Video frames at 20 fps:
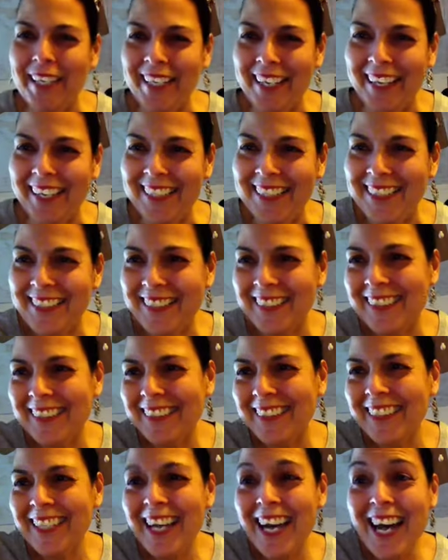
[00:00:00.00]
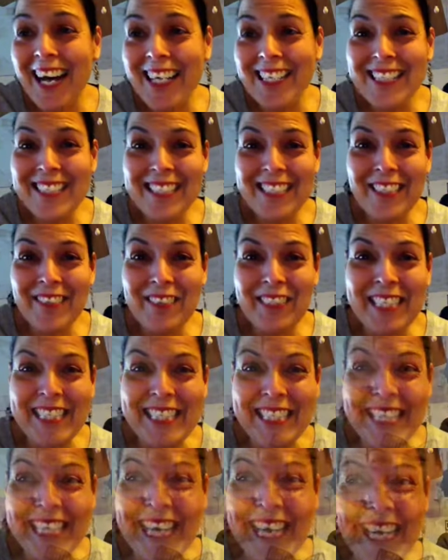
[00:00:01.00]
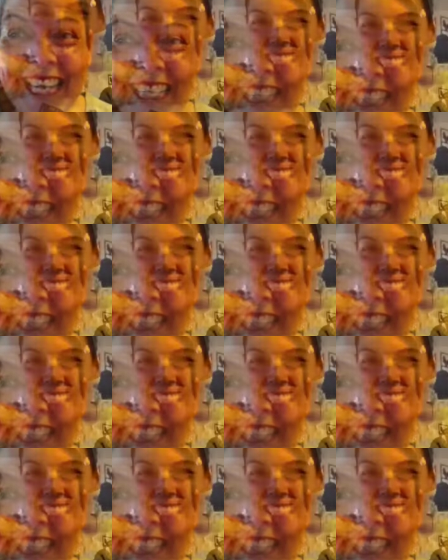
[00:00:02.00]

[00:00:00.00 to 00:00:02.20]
guys. I'll see you when I see you.